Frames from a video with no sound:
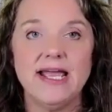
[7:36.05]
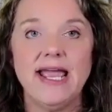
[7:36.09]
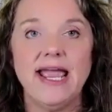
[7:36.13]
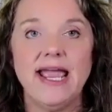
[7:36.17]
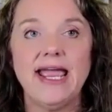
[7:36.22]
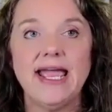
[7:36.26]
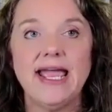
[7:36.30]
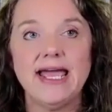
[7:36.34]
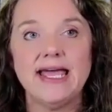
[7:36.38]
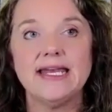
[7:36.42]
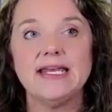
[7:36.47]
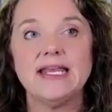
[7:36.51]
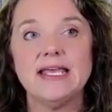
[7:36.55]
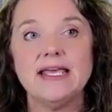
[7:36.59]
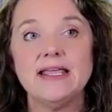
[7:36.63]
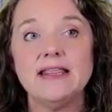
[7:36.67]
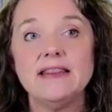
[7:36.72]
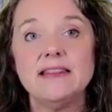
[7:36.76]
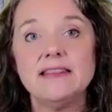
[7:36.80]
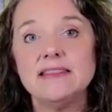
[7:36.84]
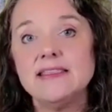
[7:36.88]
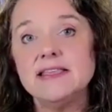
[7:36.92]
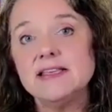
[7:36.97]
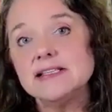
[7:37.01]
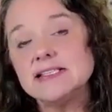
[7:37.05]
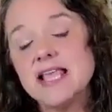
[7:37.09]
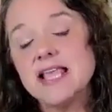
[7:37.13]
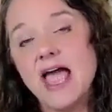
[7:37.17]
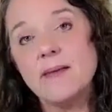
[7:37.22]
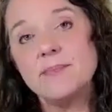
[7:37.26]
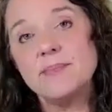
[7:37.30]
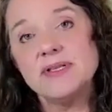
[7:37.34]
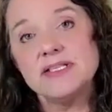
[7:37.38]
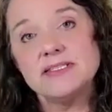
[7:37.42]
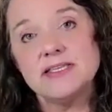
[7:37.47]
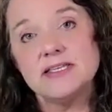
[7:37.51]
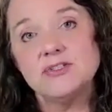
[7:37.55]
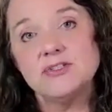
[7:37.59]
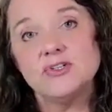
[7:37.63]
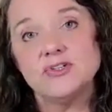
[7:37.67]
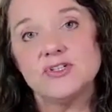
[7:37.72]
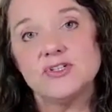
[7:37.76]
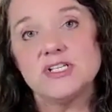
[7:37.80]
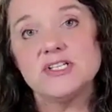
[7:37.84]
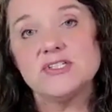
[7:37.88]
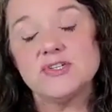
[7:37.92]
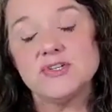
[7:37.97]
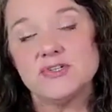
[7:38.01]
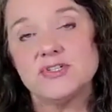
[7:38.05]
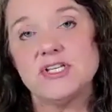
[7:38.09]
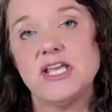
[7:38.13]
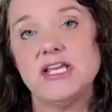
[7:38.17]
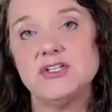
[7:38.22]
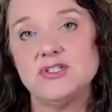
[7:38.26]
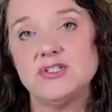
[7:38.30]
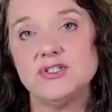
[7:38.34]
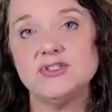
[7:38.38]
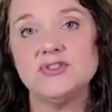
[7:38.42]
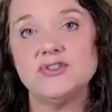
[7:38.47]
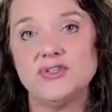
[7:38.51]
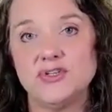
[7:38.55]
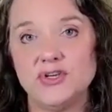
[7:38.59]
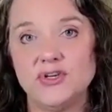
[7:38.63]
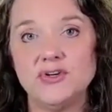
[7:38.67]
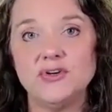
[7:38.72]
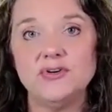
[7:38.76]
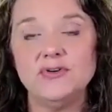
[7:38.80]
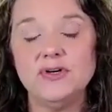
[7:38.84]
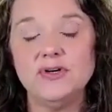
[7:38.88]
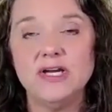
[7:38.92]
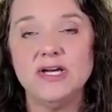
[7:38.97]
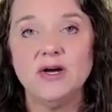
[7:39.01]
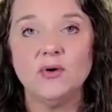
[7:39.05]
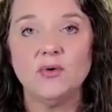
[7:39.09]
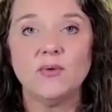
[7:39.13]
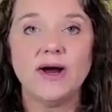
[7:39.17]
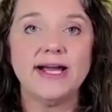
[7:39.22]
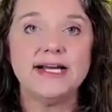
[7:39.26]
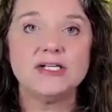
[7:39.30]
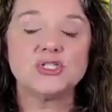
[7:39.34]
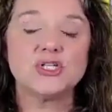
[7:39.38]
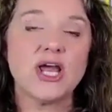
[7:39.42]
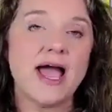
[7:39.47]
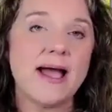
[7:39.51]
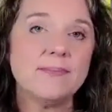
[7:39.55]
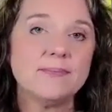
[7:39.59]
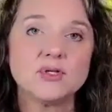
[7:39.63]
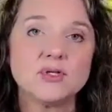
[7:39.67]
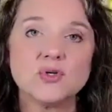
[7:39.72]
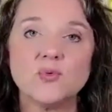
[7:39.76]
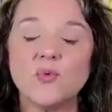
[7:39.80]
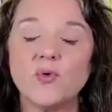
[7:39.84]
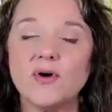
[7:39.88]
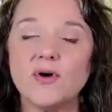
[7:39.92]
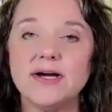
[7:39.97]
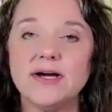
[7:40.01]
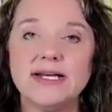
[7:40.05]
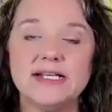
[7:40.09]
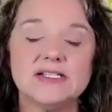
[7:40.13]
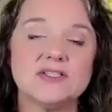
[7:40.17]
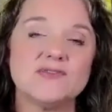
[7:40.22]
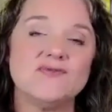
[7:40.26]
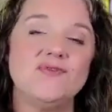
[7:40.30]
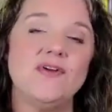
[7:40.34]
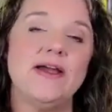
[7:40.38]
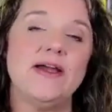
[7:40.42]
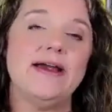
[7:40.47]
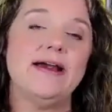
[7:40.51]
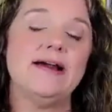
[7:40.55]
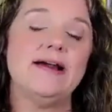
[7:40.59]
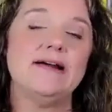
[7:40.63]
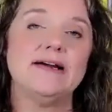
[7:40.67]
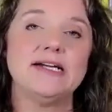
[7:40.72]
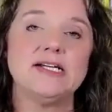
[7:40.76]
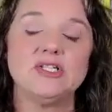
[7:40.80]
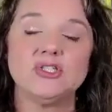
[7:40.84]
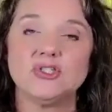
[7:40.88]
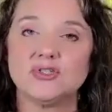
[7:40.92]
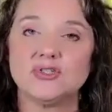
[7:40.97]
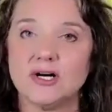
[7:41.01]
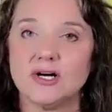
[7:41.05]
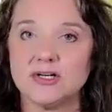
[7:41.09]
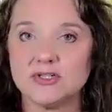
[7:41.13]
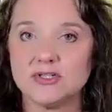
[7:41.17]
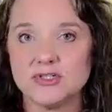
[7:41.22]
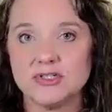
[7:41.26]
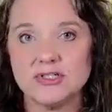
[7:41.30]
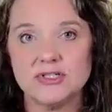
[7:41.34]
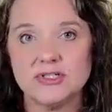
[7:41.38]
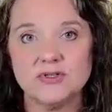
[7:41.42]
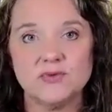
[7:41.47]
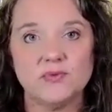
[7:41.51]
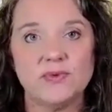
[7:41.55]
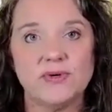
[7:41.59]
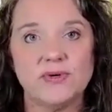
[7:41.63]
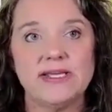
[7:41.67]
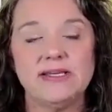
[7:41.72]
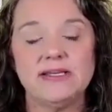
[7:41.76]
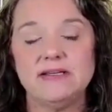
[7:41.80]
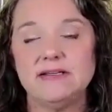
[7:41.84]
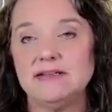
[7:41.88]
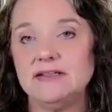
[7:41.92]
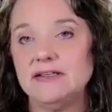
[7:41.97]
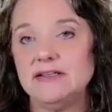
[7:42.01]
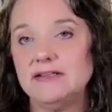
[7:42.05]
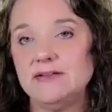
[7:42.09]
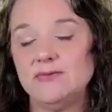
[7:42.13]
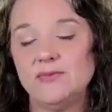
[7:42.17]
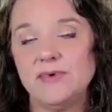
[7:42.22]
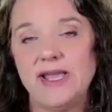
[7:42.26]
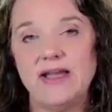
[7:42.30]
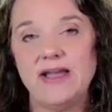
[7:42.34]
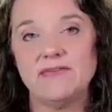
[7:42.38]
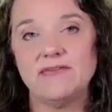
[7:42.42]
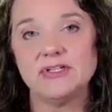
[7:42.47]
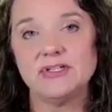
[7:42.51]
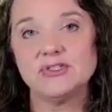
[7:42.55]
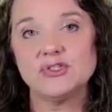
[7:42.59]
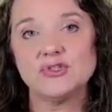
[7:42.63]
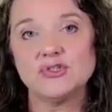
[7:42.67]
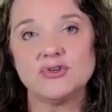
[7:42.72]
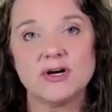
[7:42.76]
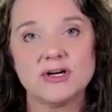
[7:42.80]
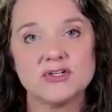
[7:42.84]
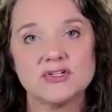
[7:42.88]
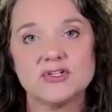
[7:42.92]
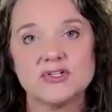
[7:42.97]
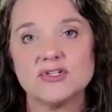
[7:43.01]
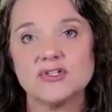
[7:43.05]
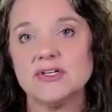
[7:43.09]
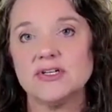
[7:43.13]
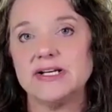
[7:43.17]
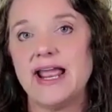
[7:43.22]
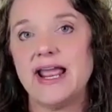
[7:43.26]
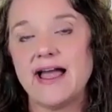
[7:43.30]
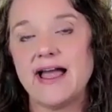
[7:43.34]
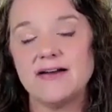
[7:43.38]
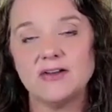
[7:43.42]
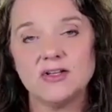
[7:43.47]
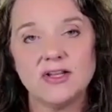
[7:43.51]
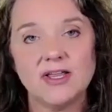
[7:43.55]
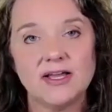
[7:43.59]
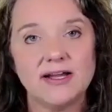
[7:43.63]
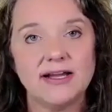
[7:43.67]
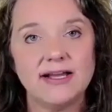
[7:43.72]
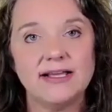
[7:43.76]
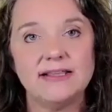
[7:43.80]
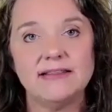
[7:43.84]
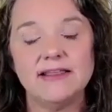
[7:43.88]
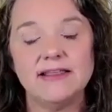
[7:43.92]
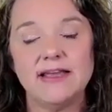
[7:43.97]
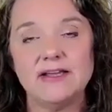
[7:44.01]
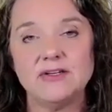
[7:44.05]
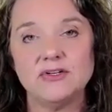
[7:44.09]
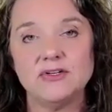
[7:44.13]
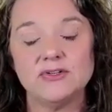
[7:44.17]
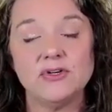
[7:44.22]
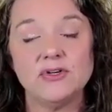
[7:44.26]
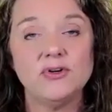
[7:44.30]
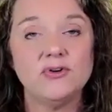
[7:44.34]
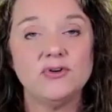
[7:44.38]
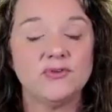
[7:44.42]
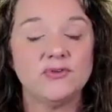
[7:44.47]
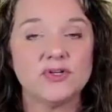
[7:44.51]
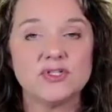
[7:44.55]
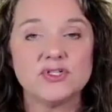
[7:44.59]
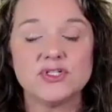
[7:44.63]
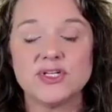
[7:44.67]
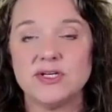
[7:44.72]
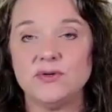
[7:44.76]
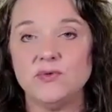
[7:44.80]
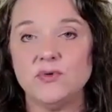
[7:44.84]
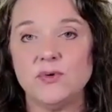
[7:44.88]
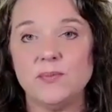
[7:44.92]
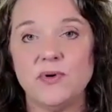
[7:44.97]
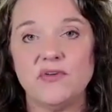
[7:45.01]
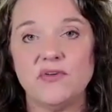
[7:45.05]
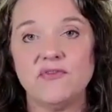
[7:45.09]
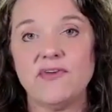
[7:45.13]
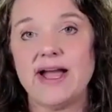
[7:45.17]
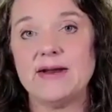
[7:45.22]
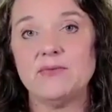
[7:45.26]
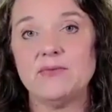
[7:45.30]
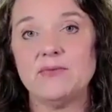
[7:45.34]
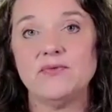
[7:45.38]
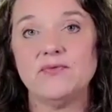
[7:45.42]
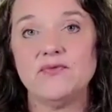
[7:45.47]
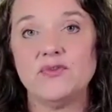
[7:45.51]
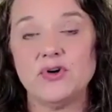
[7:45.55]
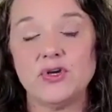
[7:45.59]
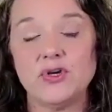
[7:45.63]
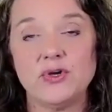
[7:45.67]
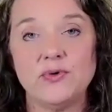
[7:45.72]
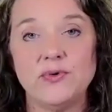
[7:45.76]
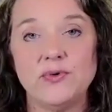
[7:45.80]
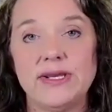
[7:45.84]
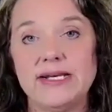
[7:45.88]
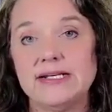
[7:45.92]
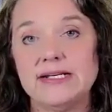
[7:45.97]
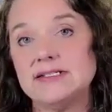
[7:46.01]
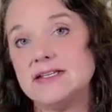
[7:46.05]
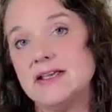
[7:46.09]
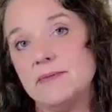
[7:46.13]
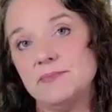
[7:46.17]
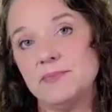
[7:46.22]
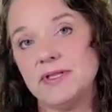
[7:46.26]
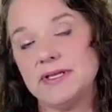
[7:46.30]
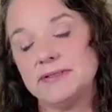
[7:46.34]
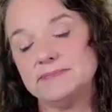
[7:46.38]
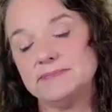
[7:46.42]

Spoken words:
And this happens in your dissertation too, right? Chapter 1 is very structured. We have a structure and outline that your university will provide for you in a template.